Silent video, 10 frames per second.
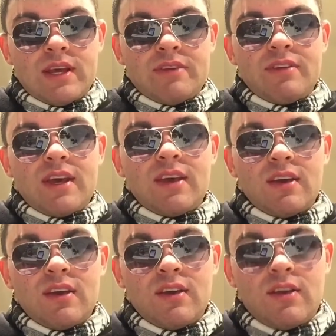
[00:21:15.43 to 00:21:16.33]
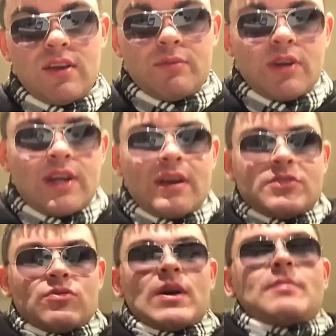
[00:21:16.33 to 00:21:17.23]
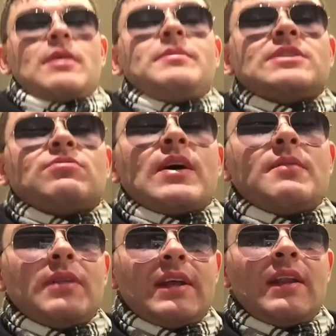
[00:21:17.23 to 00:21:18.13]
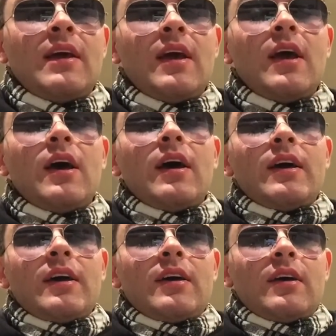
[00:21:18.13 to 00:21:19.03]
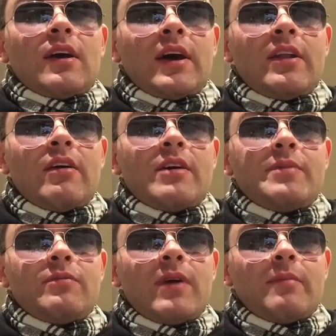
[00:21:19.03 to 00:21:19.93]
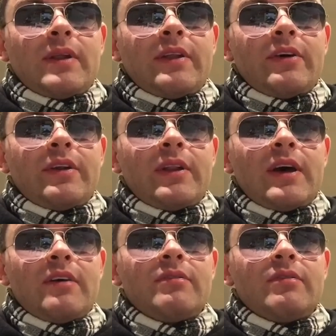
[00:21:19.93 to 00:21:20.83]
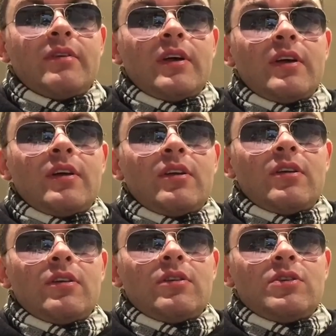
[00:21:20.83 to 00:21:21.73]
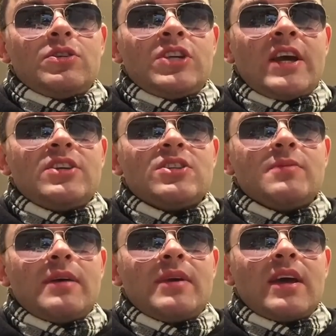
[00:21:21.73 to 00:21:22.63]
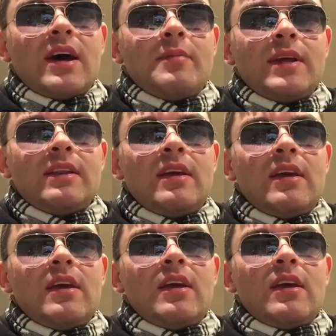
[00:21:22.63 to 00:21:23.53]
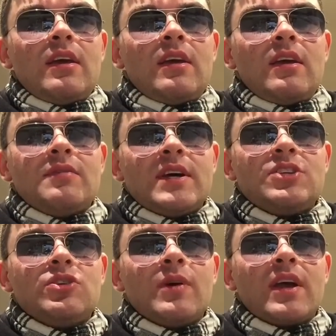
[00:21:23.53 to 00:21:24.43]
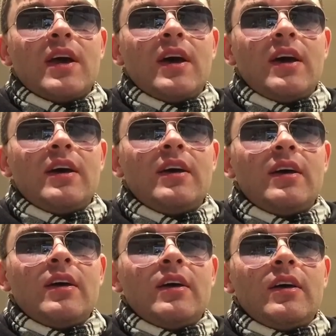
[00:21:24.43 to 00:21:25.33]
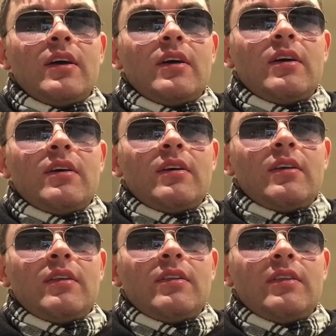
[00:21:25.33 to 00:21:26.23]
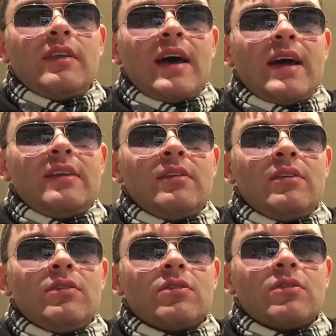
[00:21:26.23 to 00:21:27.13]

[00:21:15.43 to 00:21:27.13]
I think I'm going to have to wrap up this rambling. I know I've been rambling on enough. Changes might be coming. If they do occur, then